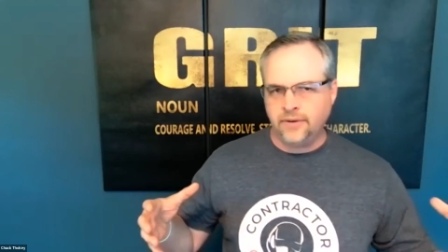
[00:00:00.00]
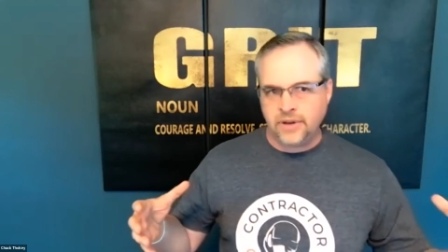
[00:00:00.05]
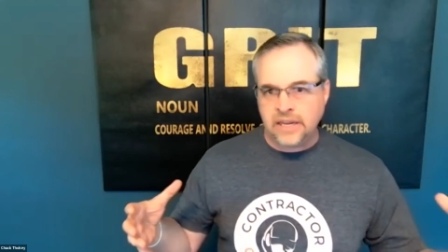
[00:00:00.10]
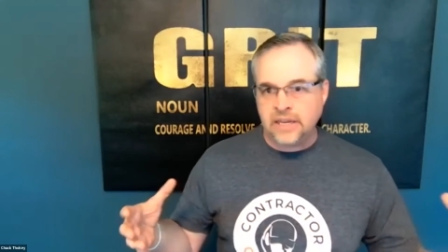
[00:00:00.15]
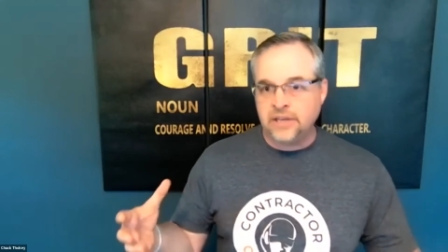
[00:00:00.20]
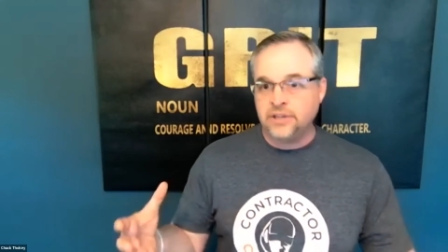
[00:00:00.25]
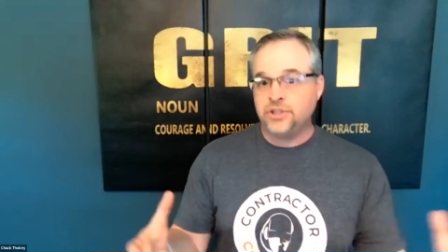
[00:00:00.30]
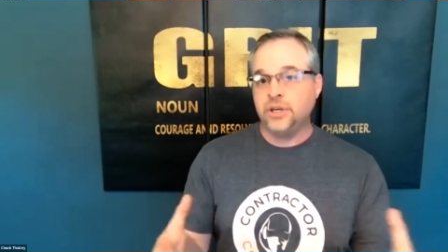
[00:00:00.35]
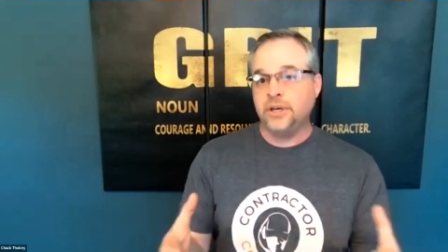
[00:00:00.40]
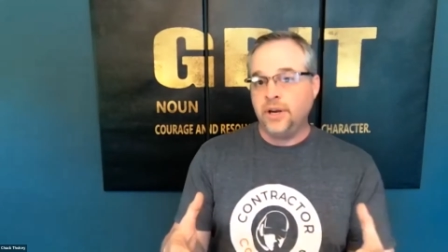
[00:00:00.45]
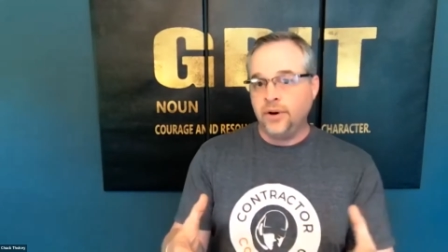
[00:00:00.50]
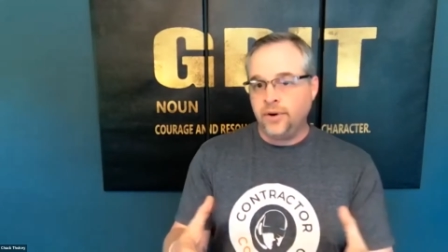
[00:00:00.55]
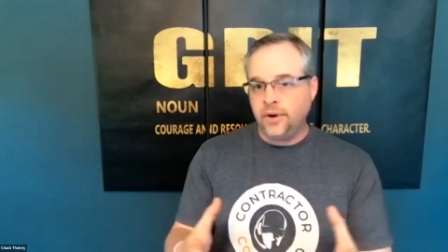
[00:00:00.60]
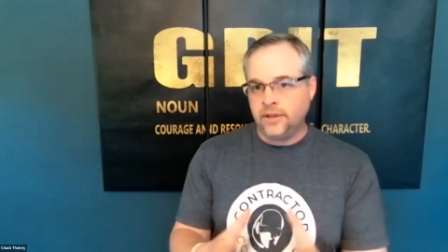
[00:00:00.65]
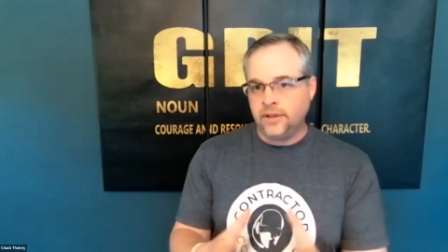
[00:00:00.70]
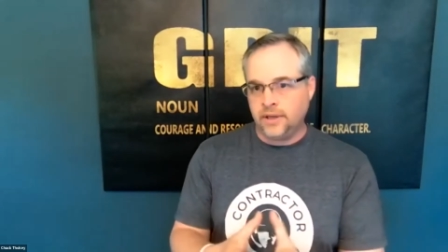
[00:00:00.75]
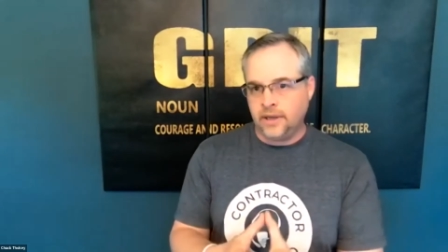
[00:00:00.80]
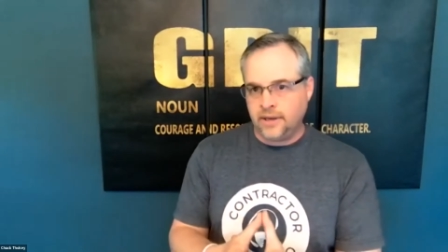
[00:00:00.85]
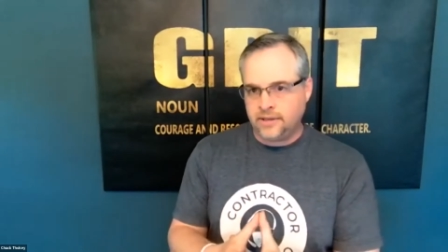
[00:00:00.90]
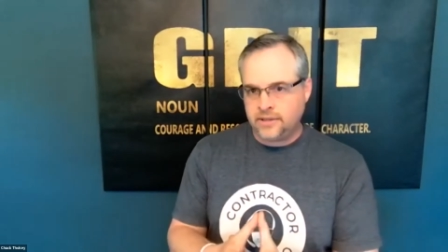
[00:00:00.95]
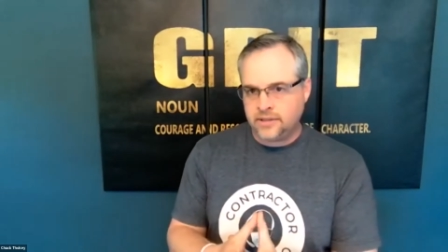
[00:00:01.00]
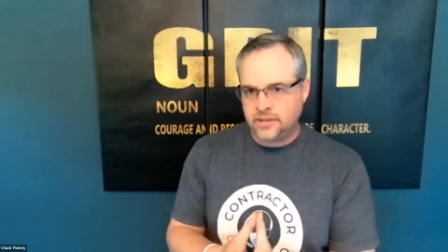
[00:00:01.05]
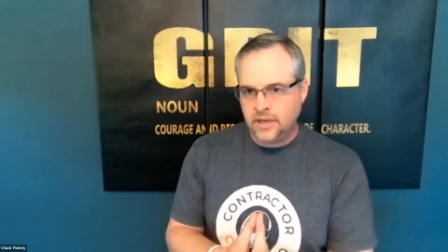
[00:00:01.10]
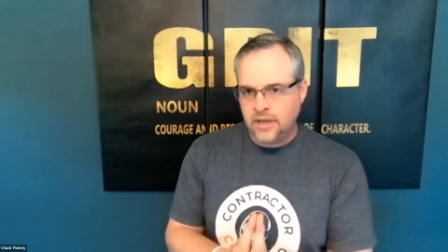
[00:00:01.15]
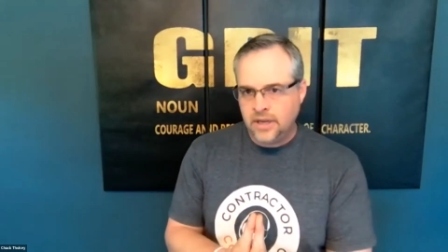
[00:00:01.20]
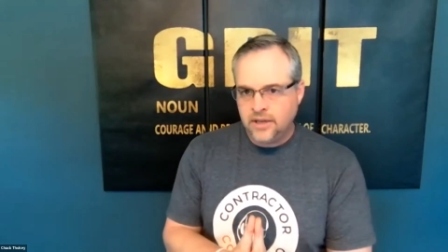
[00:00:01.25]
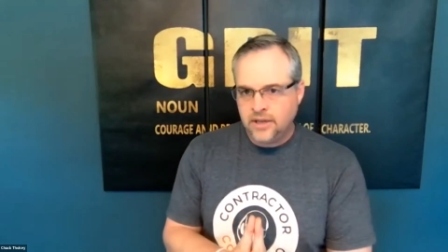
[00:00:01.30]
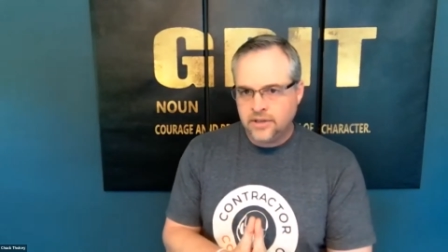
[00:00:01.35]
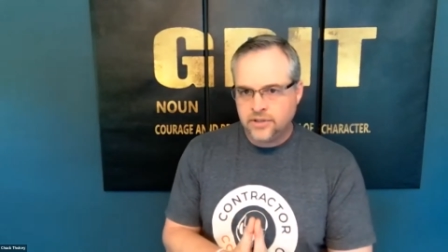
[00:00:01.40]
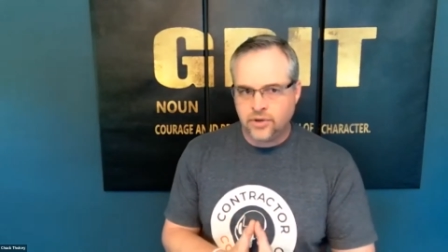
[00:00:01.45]
engineering this,
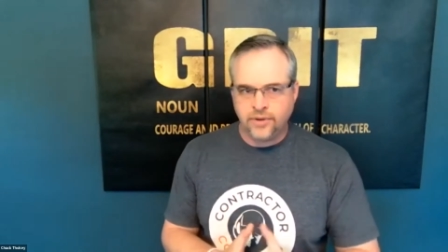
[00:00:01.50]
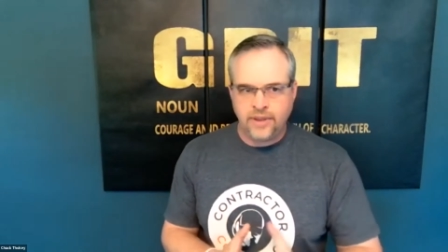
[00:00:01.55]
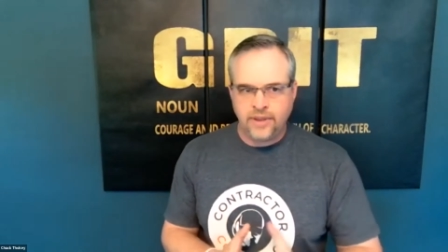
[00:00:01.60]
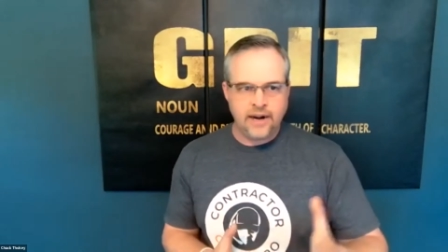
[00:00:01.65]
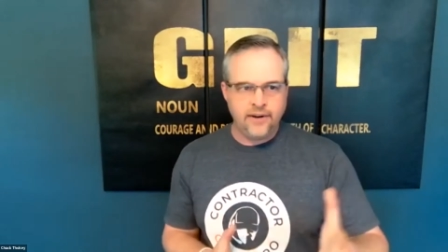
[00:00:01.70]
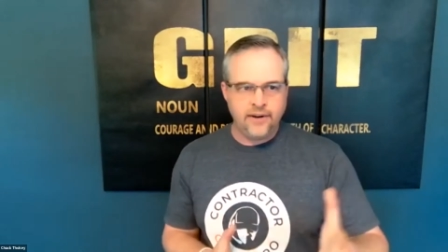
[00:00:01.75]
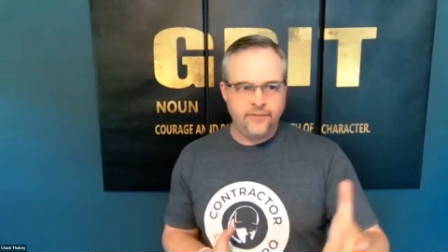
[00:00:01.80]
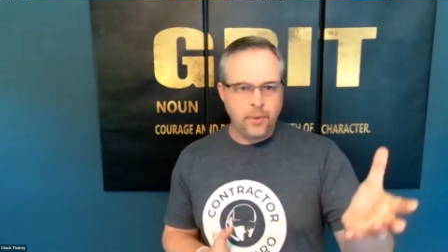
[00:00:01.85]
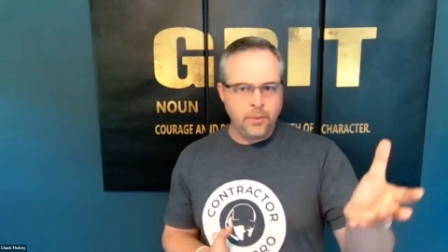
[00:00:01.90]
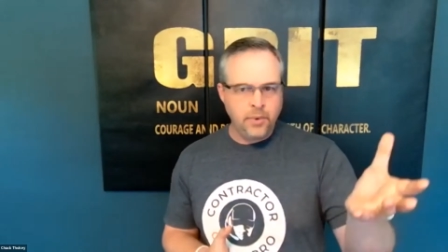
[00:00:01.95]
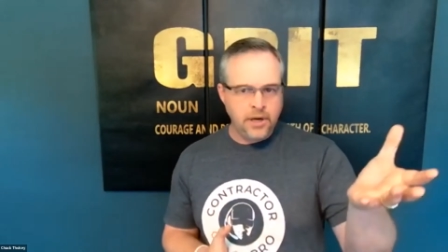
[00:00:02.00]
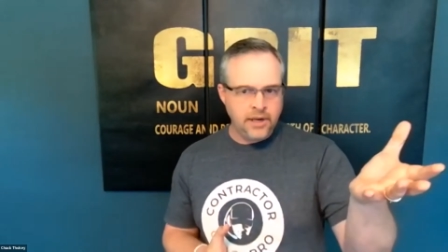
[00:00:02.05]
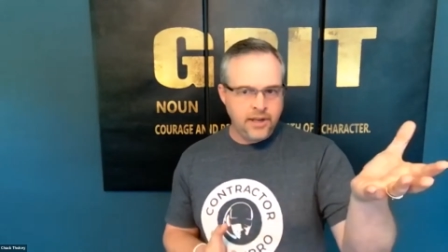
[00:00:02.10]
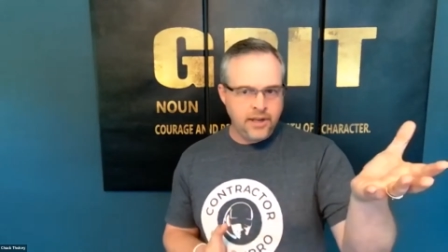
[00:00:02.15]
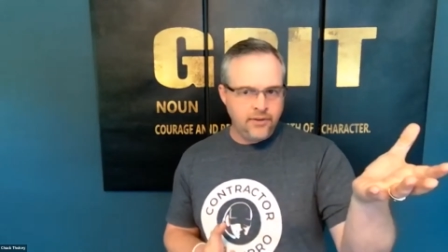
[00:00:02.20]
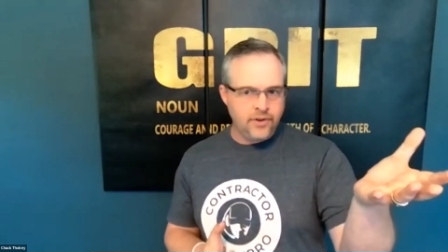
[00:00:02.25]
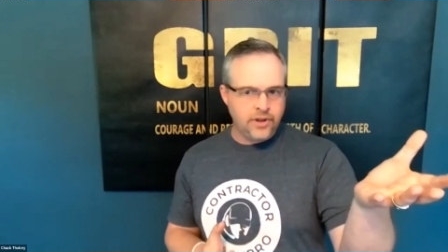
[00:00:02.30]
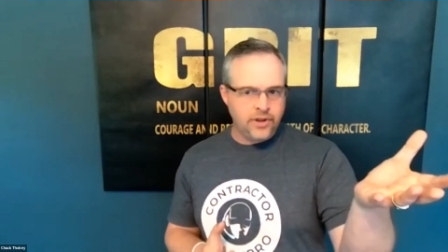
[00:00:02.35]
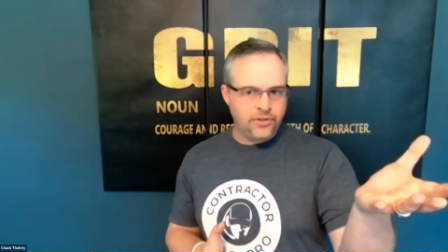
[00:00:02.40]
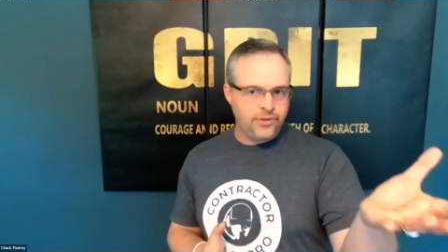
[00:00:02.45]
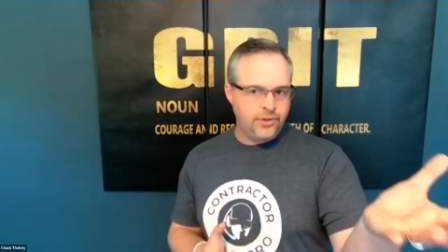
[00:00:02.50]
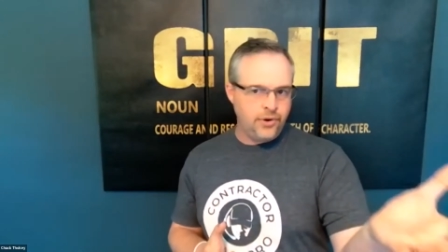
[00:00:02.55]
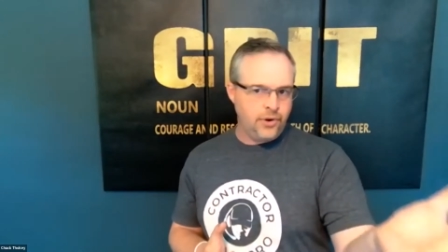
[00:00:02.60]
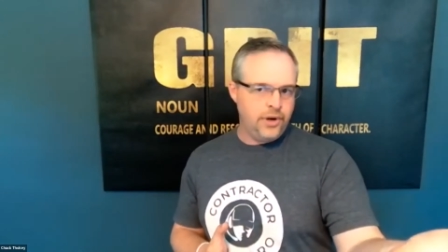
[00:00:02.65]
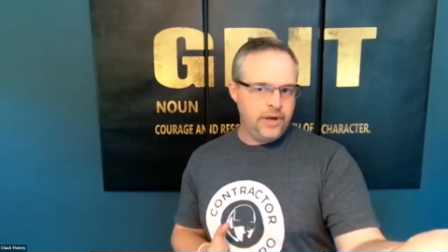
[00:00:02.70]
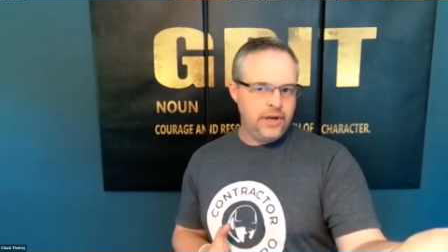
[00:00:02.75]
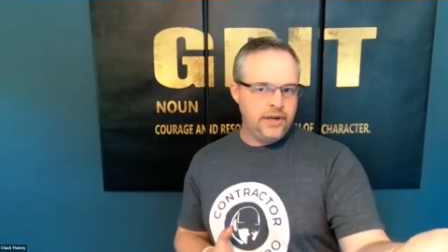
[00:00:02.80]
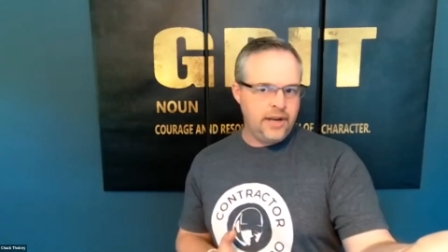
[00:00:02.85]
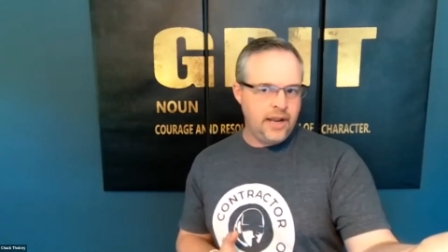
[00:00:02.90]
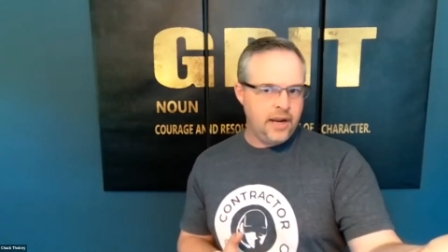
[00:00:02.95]
so that if I'm going to give a
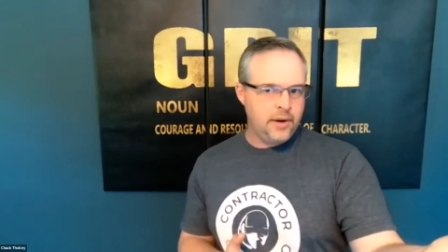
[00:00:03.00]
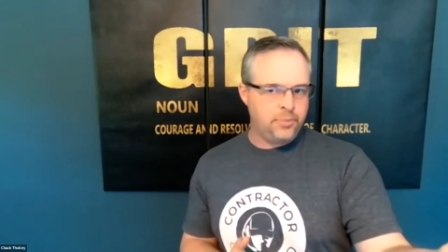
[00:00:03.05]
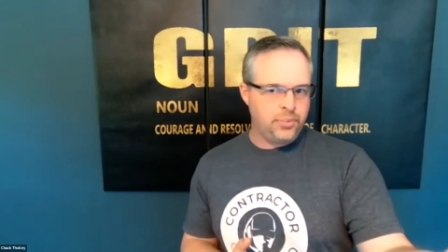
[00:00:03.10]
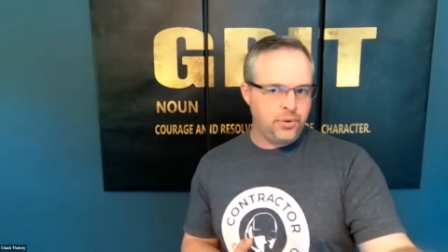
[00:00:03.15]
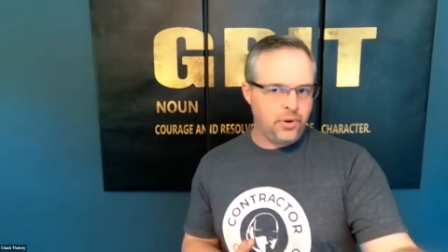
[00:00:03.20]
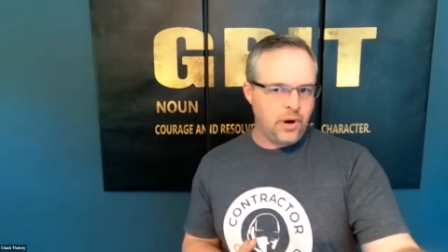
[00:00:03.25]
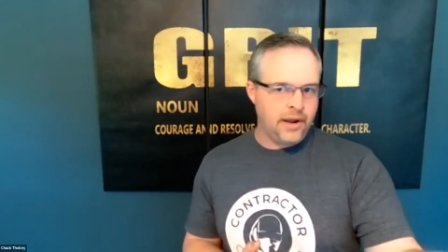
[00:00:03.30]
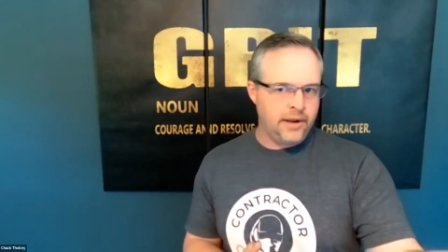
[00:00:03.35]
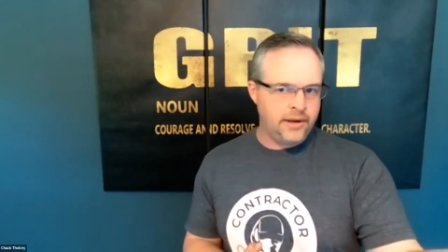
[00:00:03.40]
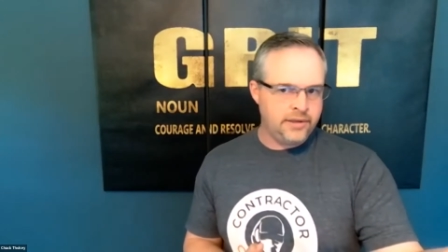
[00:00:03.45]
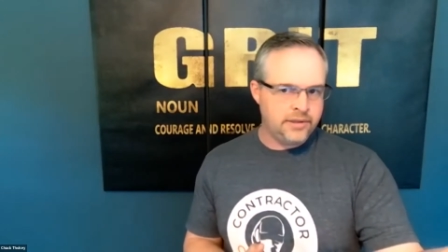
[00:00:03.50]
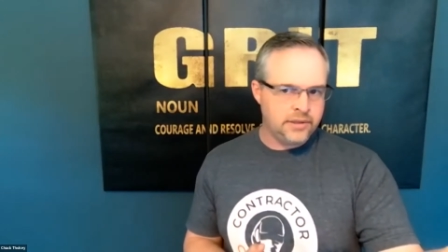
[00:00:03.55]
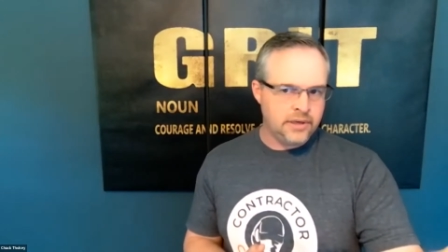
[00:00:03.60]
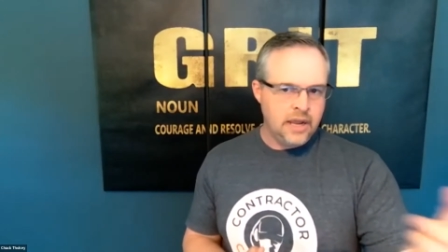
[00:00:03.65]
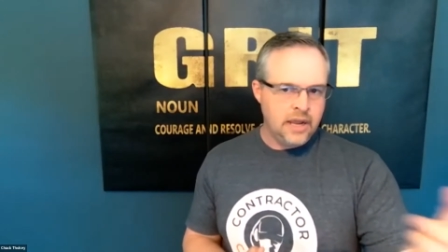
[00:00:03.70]
30-day price,